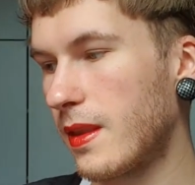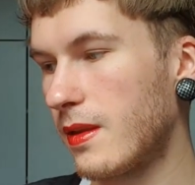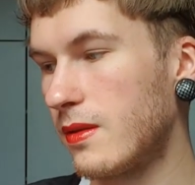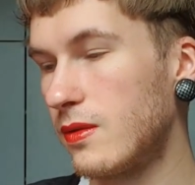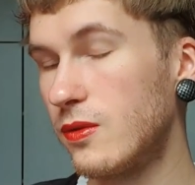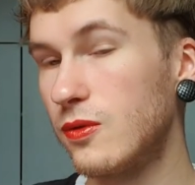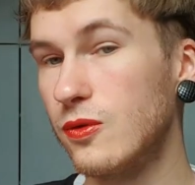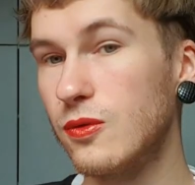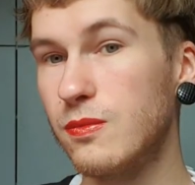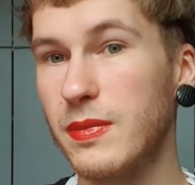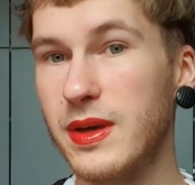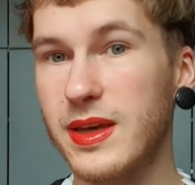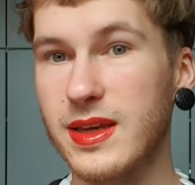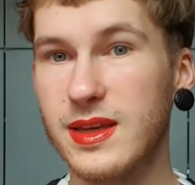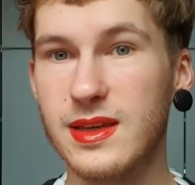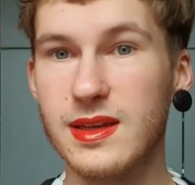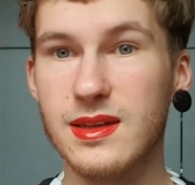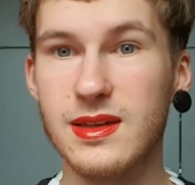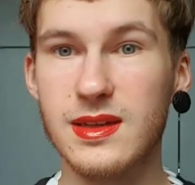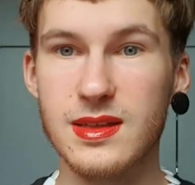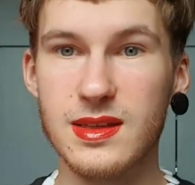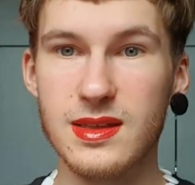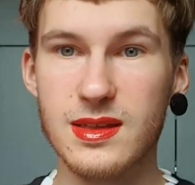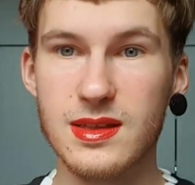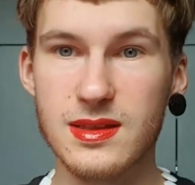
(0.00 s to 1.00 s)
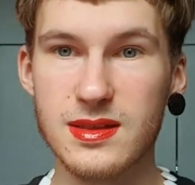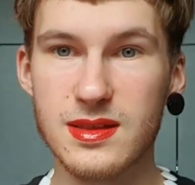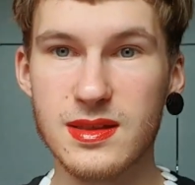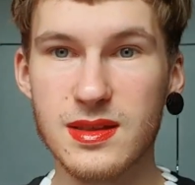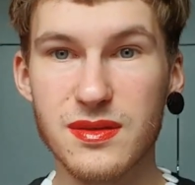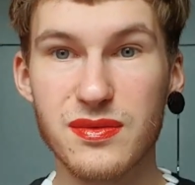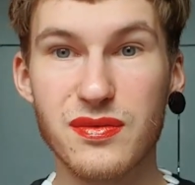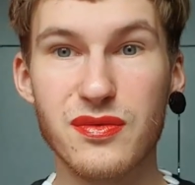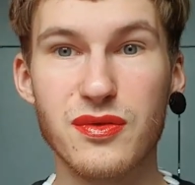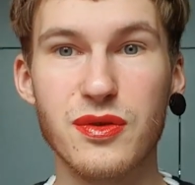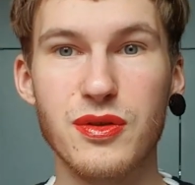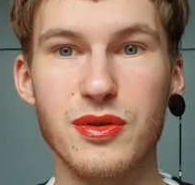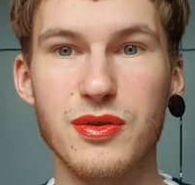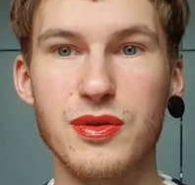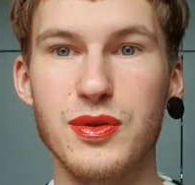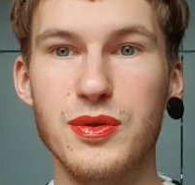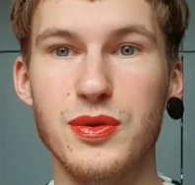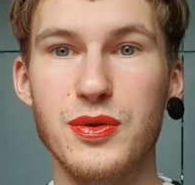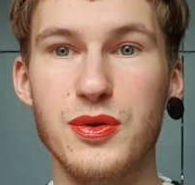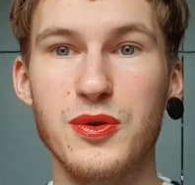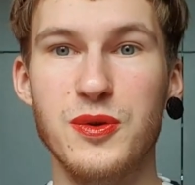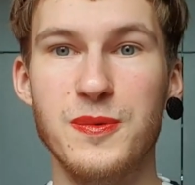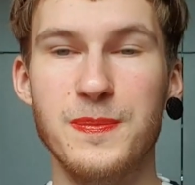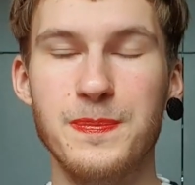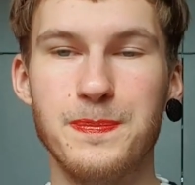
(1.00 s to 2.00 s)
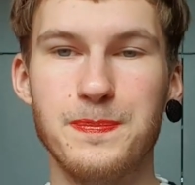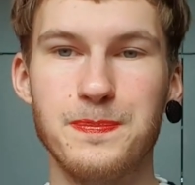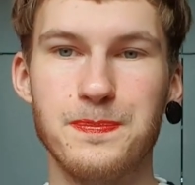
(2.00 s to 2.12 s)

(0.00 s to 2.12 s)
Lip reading: to make it easy for you